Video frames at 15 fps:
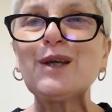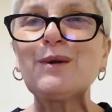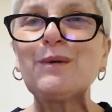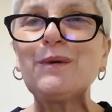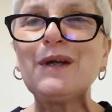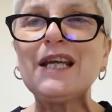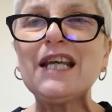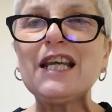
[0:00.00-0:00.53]

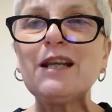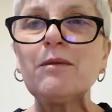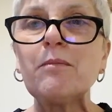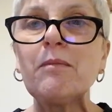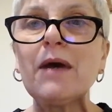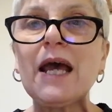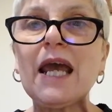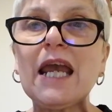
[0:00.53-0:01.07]
Queen
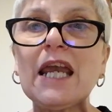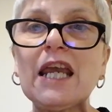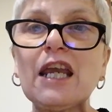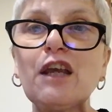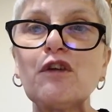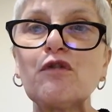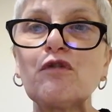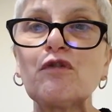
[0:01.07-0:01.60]

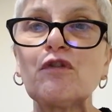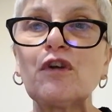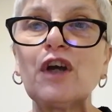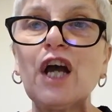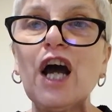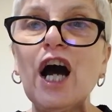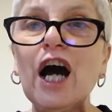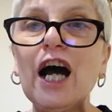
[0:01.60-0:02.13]
Maeve,
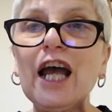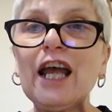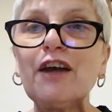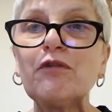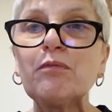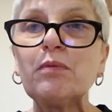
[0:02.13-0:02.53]
I have